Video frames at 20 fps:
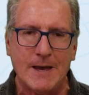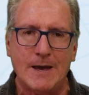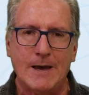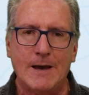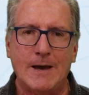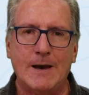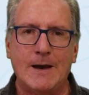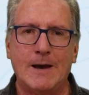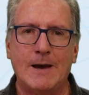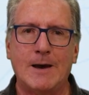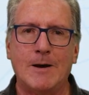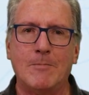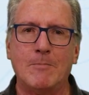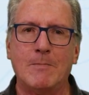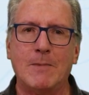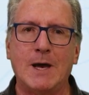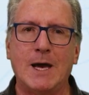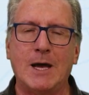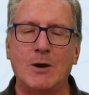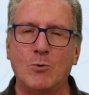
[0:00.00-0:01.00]

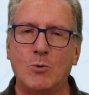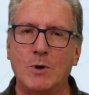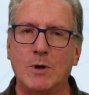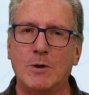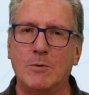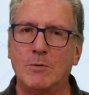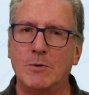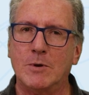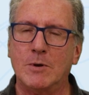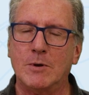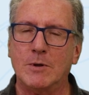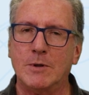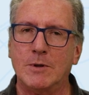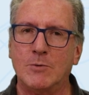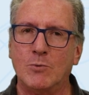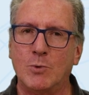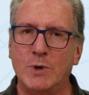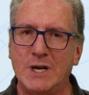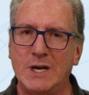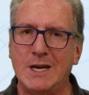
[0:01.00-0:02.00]
And
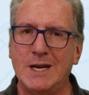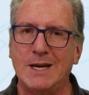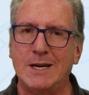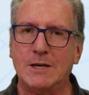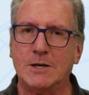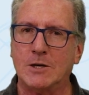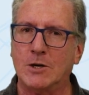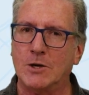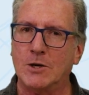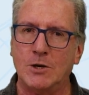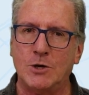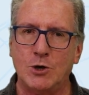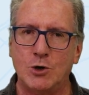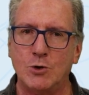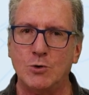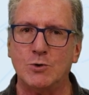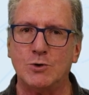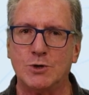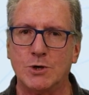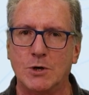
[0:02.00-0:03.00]
we need
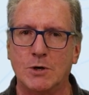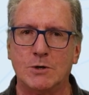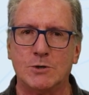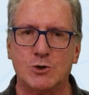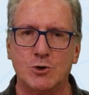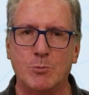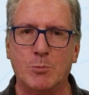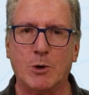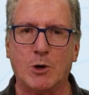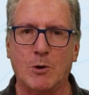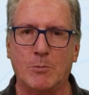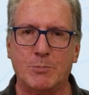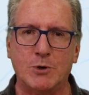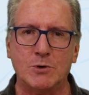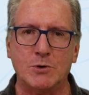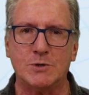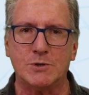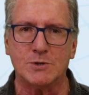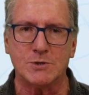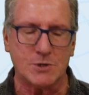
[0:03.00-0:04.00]
huge
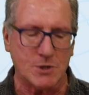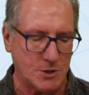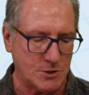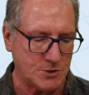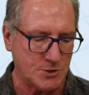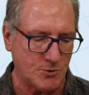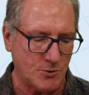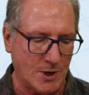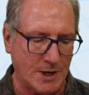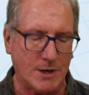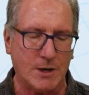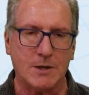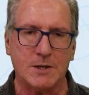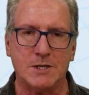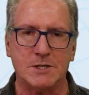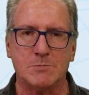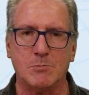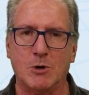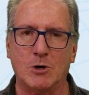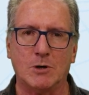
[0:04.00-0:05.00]
supercomputers to run
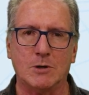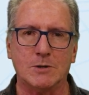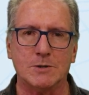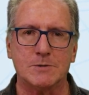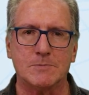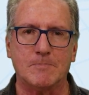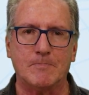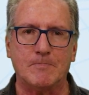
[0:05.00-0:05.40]
these models.